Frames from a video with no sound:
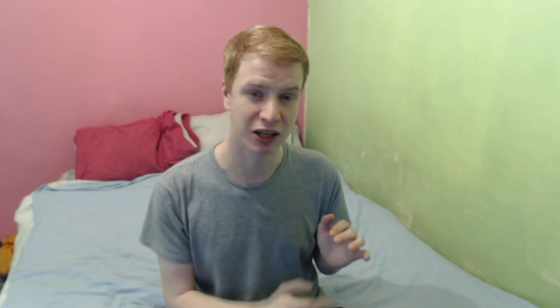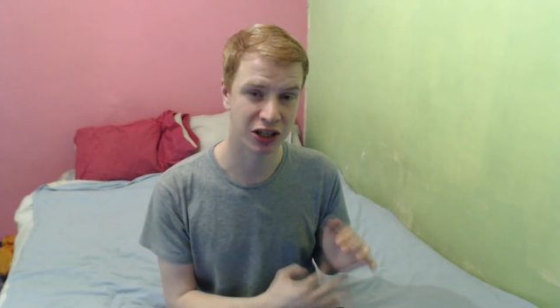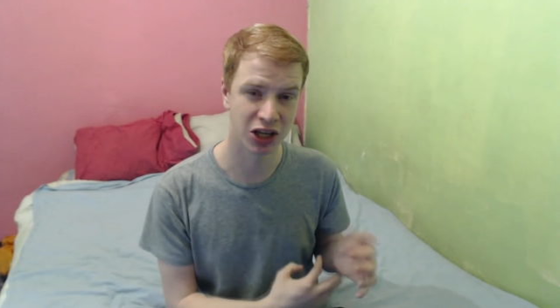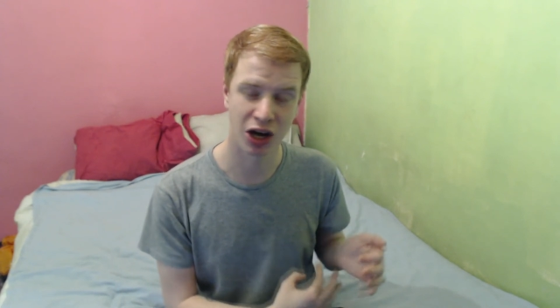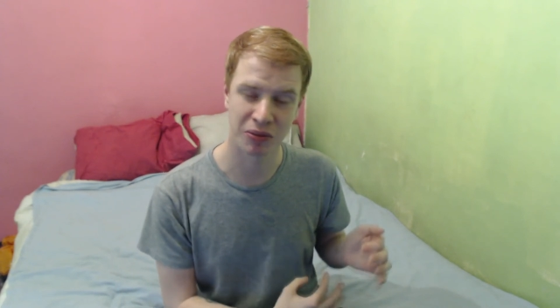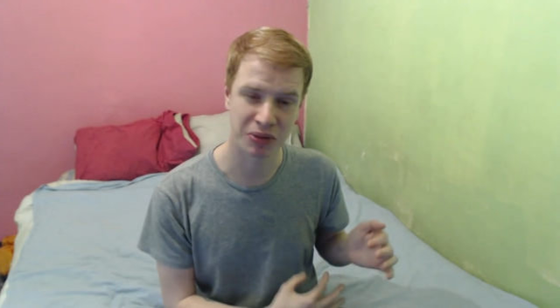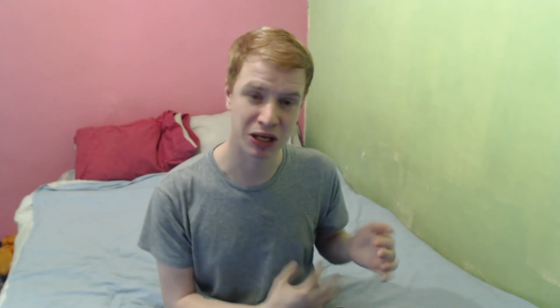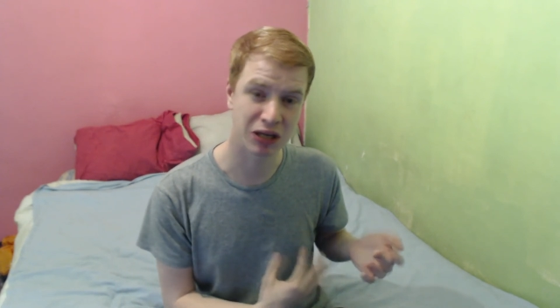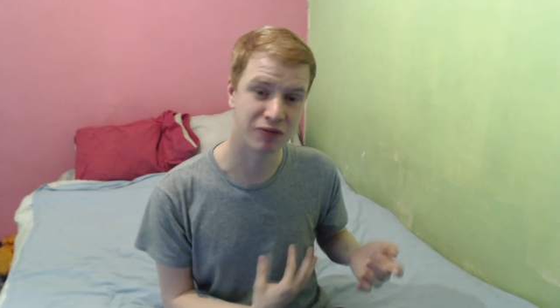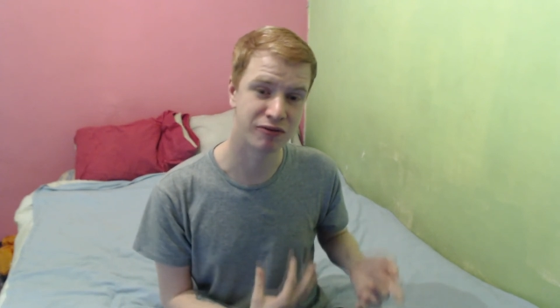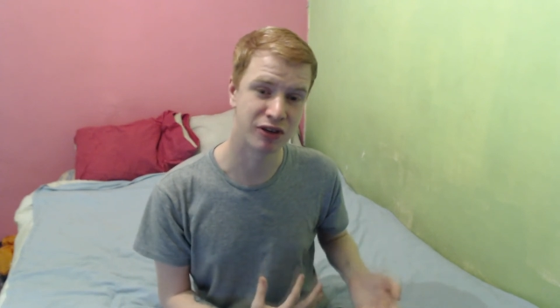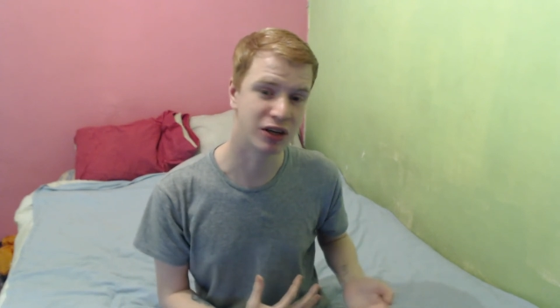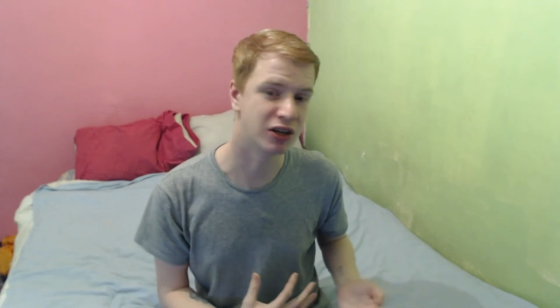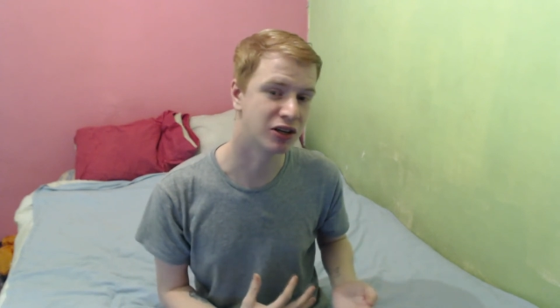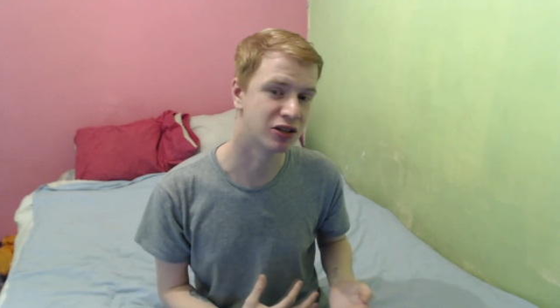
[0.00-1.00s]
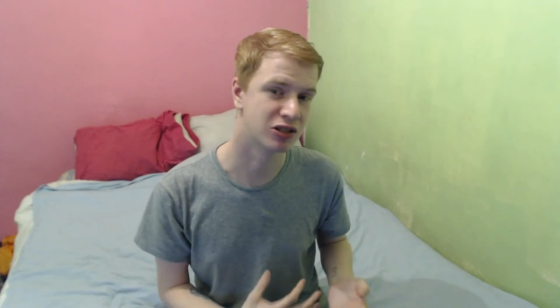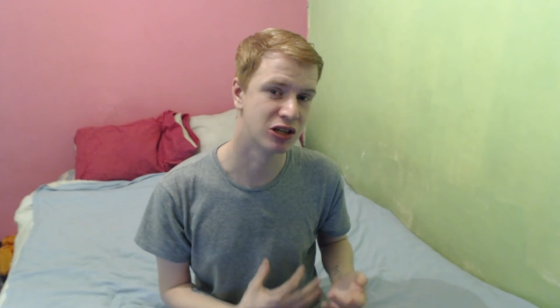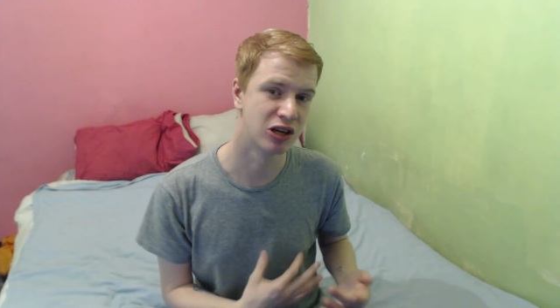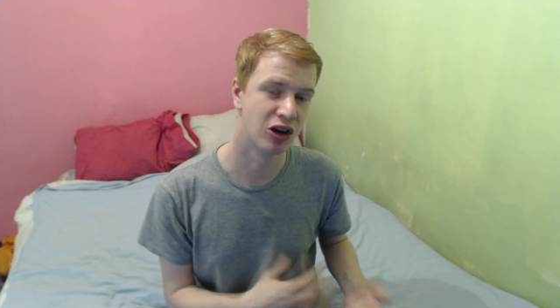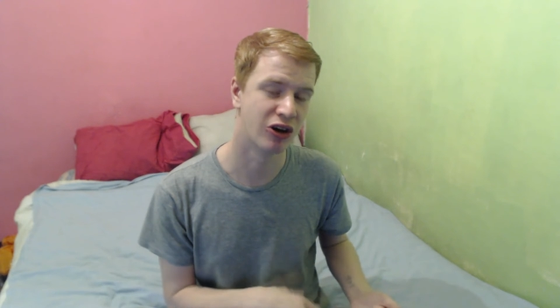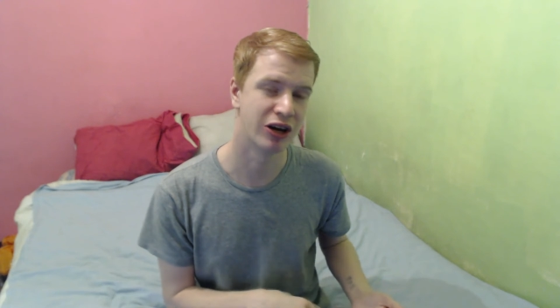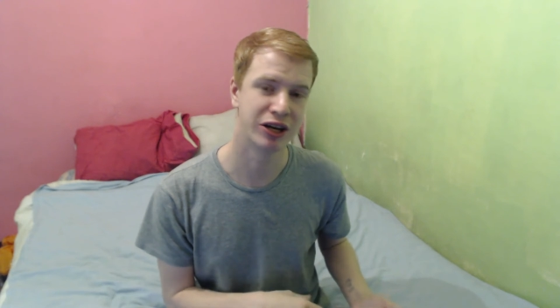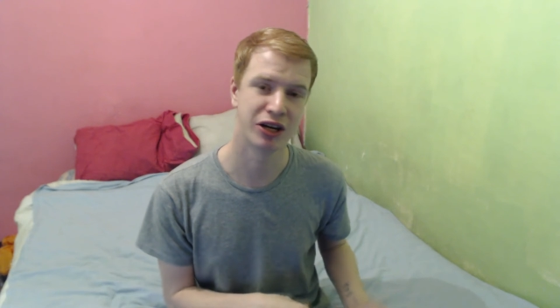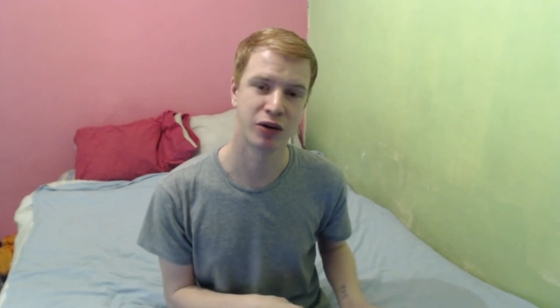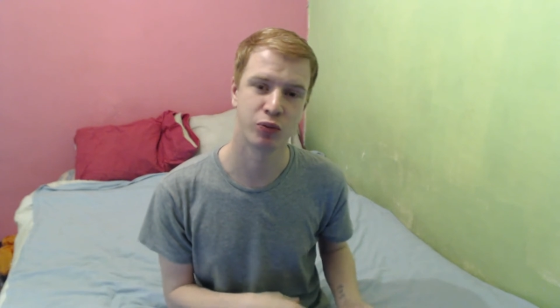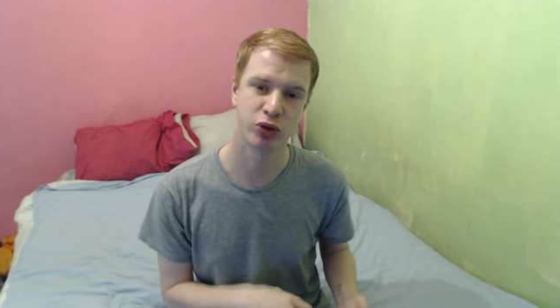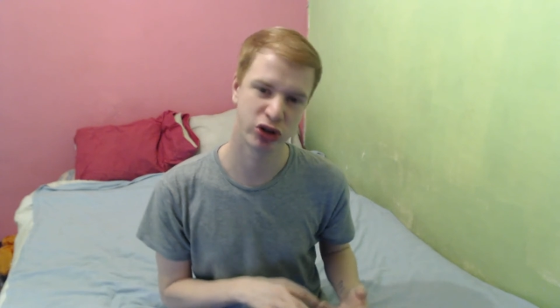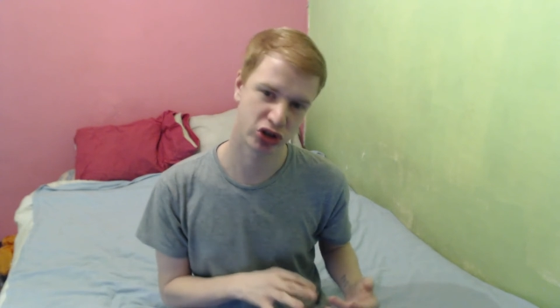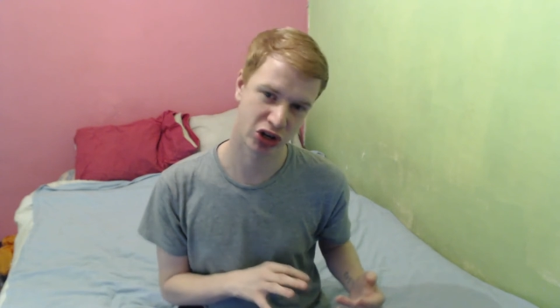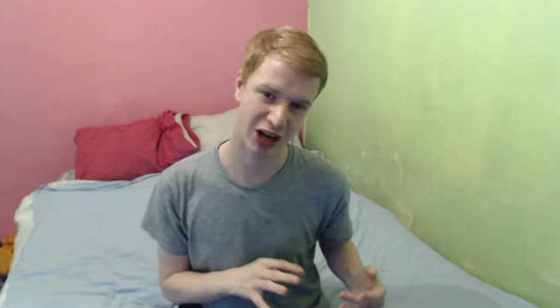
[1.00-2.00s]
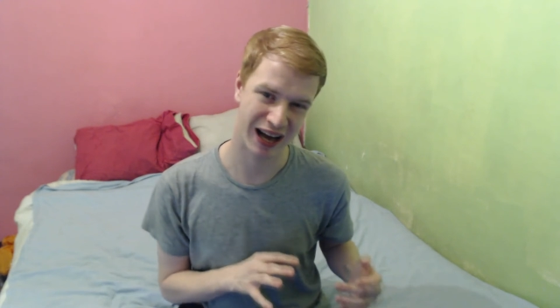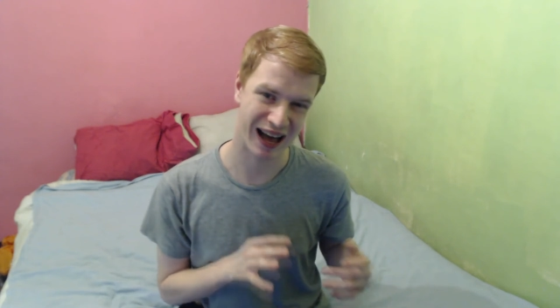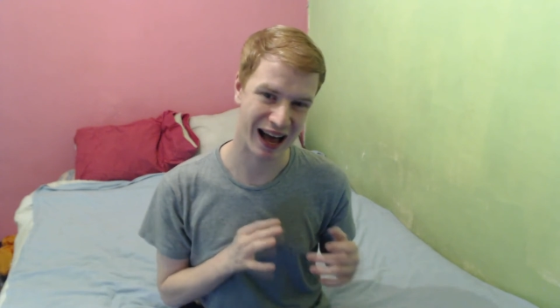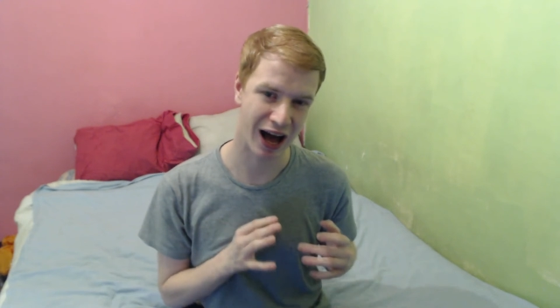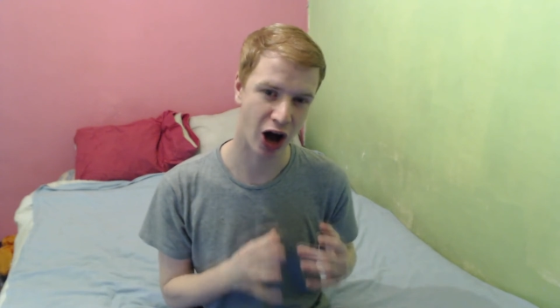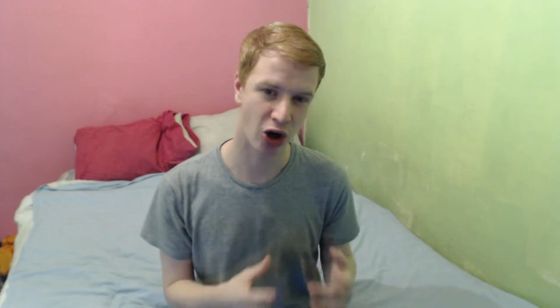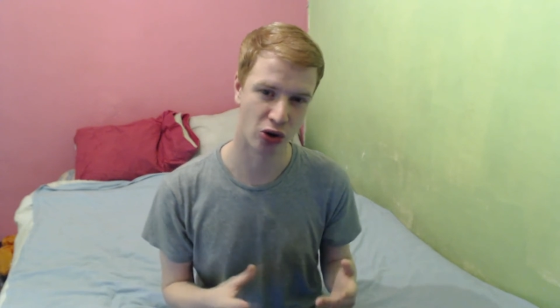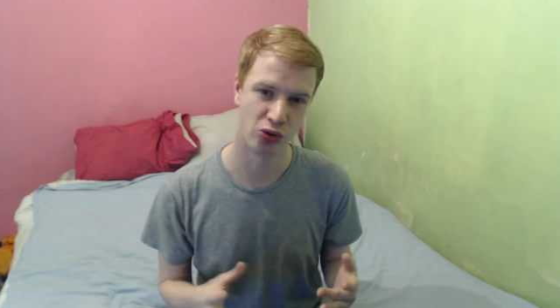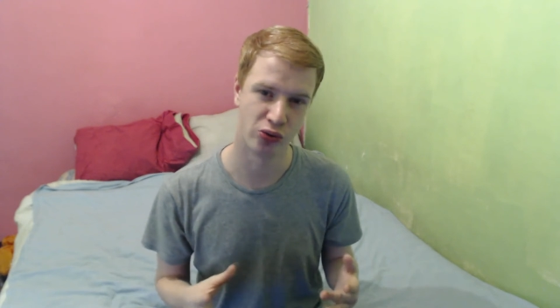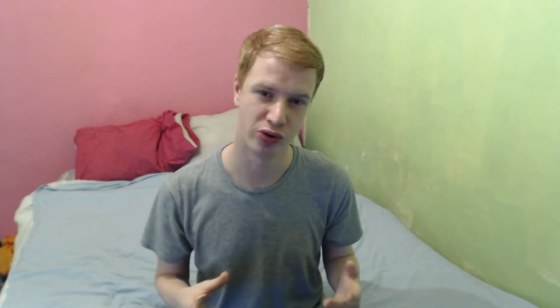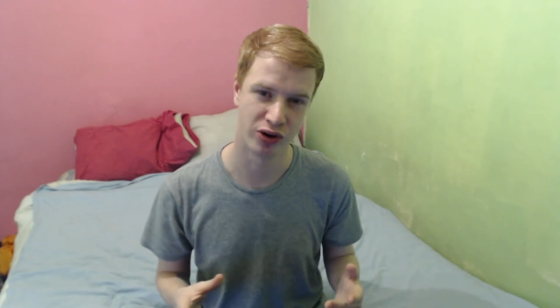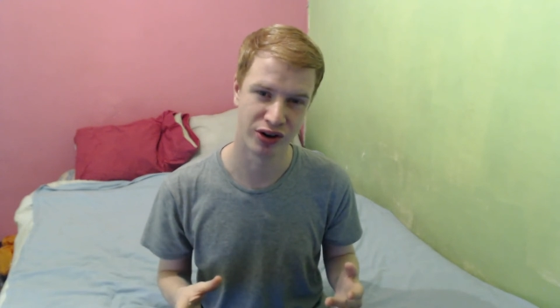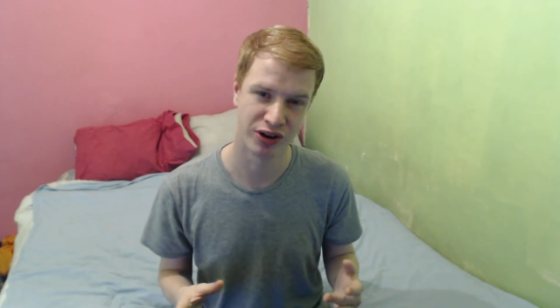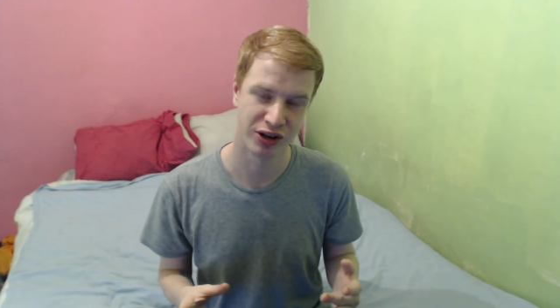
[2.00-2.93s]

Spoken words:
gummy things lined up which I own.